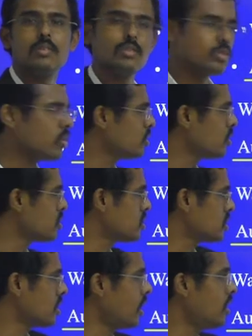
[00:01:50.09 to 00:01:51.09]
So those
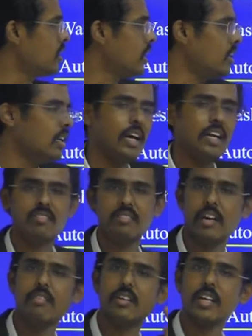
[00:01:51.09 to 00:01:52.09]
things are done, and we
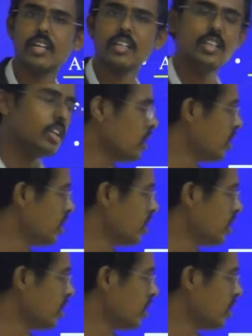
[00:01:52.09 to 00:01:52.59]
have taken the